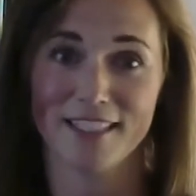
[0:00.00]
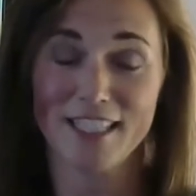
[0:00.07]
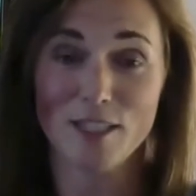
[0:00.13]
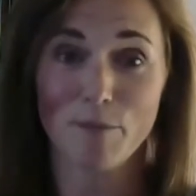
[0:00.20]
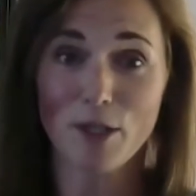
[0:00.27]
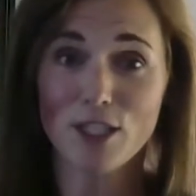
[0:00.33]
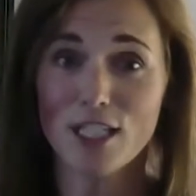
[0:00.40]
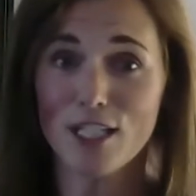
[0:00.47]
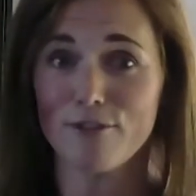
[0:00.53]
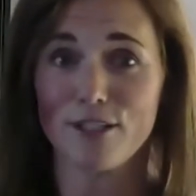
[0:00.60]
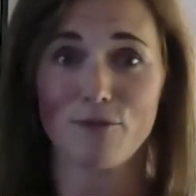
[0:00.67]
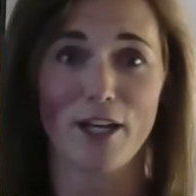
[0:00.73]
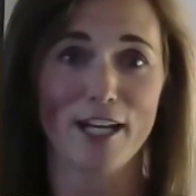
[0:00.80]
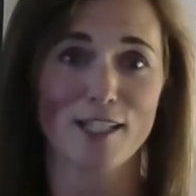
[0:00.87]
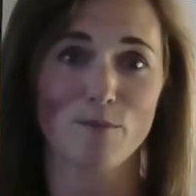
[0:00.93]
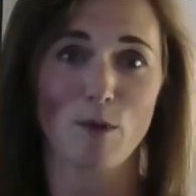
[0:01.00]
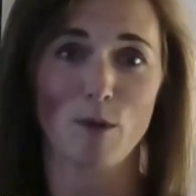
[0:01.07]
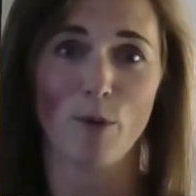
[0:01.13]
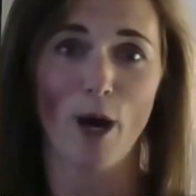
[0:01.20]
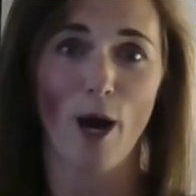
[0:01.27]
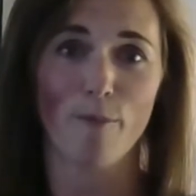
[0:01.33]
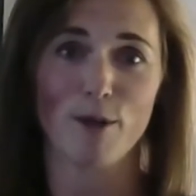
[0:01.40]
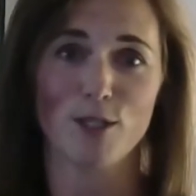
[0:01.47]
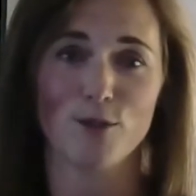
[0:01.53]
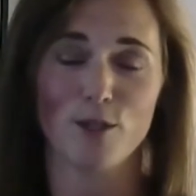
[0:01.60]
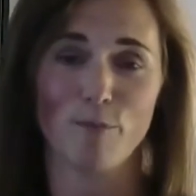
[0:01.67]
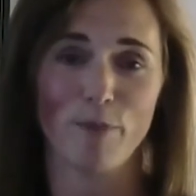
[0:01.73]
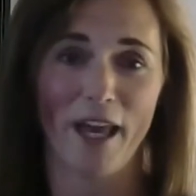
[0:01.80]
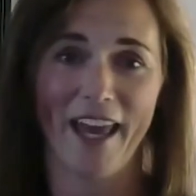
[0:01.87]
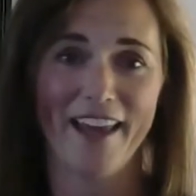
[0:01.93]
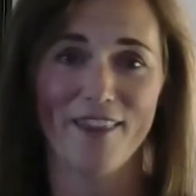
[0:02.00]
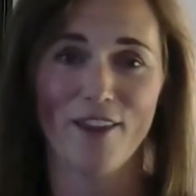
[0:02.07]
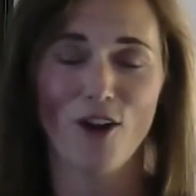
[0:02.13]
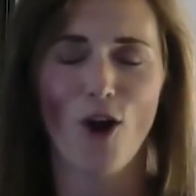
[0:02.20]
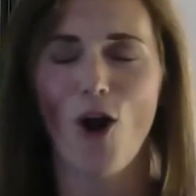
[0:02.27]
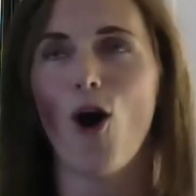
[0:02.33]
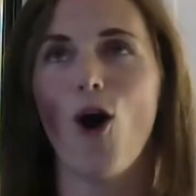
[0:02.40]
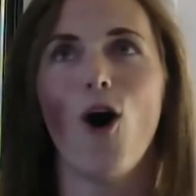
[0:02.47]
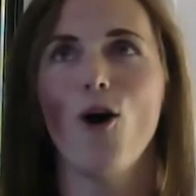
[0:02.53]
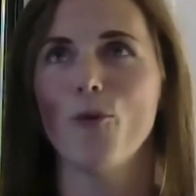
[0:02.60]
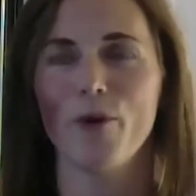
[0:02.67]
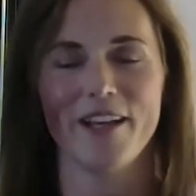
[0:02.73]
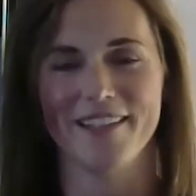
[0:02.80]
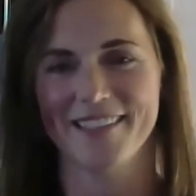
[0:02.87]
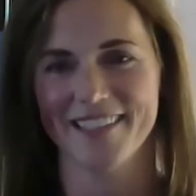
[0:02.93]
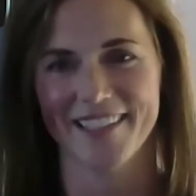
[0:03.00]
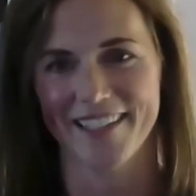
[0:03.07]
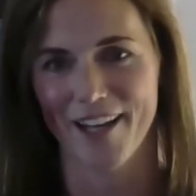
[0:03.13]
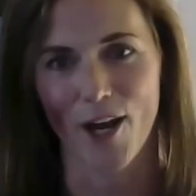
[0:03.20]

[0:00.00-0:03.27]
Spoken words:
Especially when we ask people how much you would pay, they're always going to